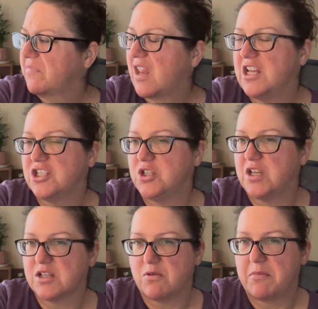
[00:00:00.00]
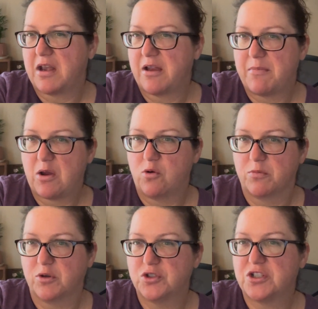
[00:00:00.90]
And she does want me to have my
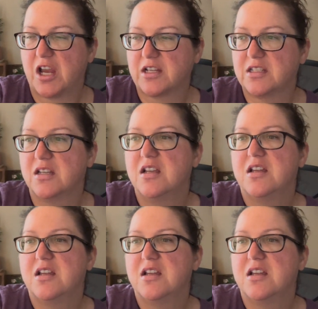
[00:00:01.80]
hormones checked